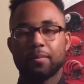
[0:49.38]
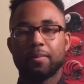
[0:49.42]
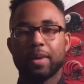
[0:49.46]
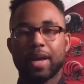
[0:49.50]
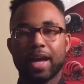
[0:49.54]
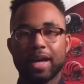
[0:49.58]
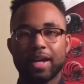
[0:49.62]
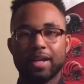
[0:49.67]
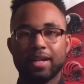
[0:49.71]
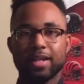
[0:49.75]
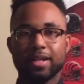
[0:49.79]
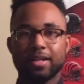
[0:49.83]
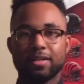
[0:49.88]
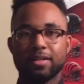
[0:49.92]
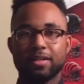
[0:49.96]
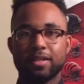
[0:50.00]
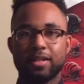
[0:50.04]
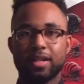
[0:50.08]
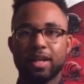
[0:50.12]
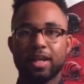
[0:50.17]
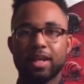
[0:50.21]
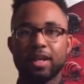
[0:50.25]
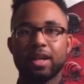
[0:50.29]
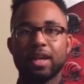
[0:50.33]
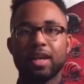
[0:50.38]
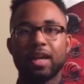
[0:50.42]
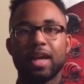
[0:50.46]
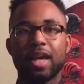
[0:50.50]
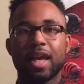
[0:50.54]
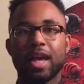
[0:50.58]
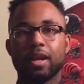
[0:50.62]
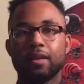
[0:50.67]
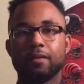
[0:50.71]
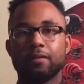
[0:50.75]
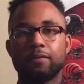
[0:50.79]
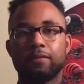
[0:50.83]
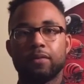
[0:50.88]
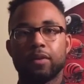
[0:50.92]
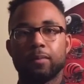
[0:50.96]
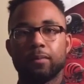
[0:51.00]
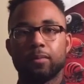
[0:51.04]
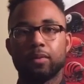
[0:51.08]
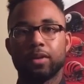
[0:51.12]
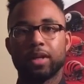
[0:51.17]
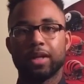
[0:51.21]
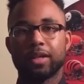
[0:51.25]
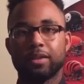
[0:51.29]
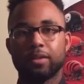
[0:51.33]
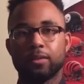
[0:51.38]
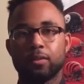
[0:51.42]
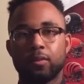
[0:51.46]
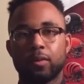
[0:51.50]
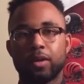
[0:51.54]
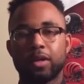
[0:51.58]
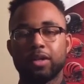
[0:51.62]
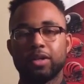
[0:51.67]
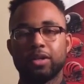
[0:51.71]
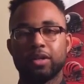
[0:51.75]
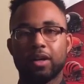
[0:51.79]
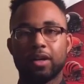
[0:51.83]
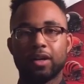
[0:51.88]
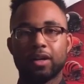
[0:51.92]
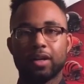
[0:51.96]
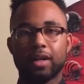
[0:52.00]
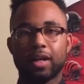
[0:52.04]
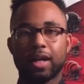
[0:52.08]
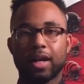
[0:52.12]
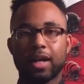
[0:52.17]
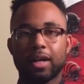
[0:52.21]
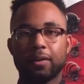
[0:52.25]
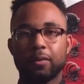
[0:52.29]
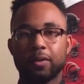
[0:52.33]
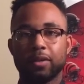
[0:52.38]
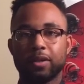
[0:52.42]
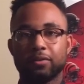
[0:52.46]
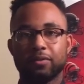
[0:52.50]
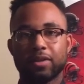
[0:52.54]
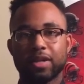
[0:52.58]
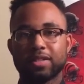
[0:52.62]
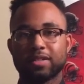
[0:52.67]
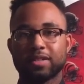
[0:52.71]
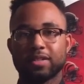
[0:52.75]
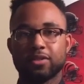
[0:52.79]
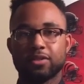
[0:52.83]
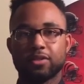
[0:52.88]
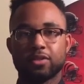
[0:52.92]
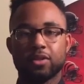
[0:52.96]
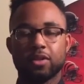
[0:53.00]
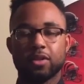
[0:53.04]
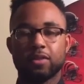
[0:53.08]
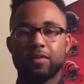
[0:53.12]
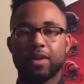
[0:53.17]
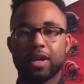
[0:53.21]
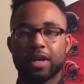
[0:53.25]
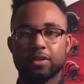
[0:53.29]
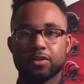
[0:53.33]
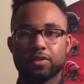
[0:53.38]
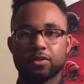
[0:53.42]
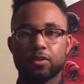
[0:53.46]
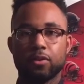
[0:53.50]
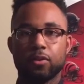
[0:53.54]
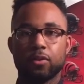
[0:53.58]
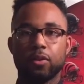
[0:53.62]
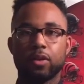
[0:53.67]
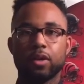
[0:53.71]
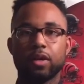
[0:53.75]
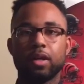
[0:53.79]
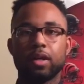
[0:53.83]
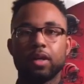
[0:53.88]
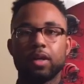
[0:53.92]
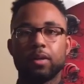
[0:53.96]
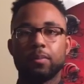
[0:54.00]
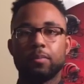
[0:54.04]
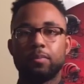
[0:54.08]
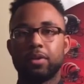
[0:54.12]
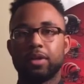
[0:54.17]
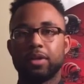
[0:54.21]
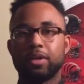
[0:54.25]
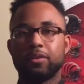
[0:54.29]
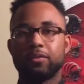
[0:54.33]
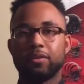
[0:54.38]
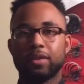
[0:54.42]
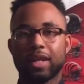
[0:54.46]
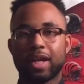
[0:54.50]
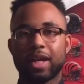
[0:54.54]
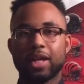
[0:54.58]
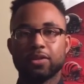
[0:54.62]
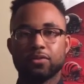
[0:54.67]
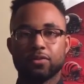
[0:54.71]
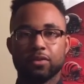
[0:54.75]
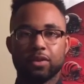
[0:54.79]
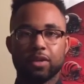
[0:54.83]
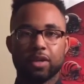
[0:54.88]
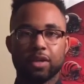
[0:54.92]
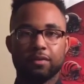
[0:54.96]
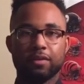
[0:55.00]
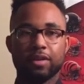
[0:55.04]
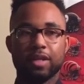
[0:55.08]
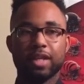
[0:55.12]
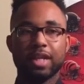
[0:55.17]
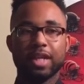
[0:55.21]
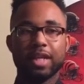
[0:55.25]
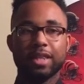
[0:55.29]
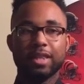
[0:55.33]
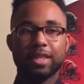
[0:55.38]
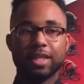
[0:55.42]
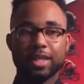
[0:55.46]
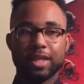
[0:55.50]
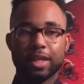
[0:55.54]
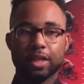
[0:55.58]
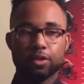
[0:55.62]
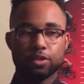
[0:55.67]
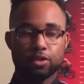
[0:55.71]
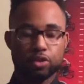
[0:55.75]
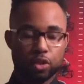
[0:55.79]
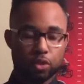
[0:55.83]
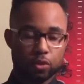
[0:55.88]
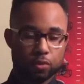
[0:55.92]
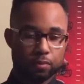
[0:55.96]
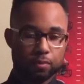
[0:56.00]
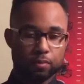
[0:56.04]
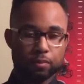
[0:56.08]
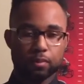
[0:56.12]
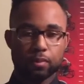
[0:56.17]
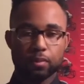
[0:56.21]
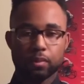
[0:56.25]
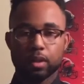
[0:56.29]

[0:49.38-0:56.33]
a bad day today had a fumble at the one yard line where the Redskins could have had a score, but the Lions recovered it in the end zone.